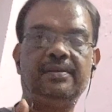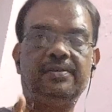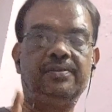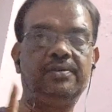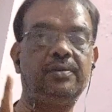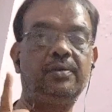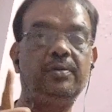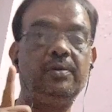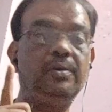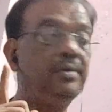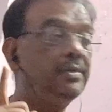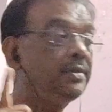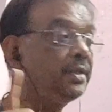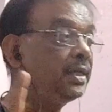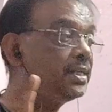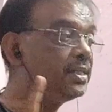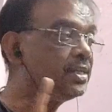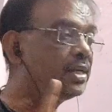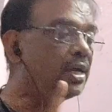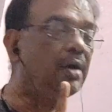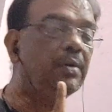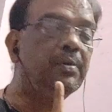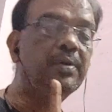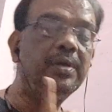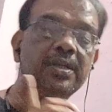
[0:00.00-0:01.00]
So that
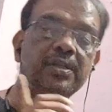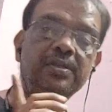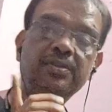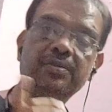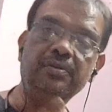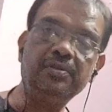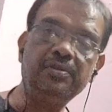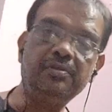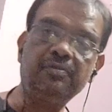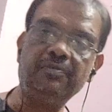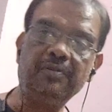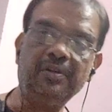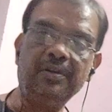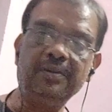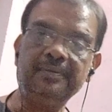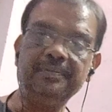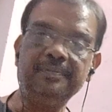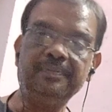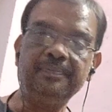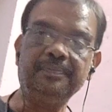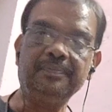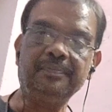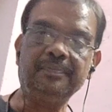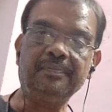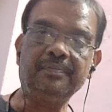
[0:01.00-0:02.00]
is how it is useful.
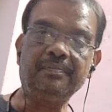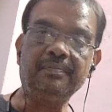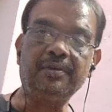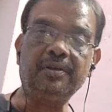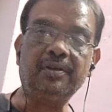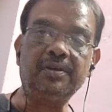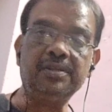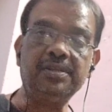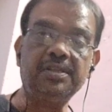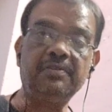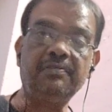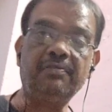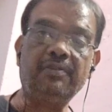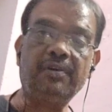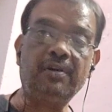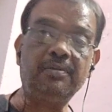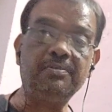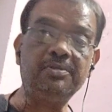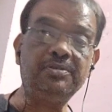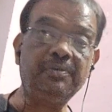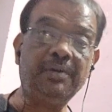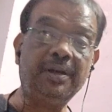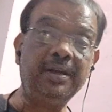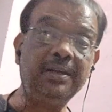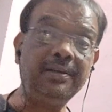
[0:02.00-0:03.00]
Because it
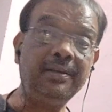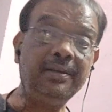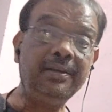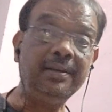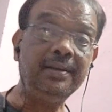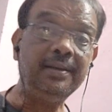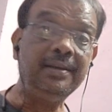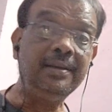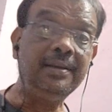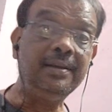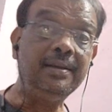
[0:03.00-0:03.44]
forms what?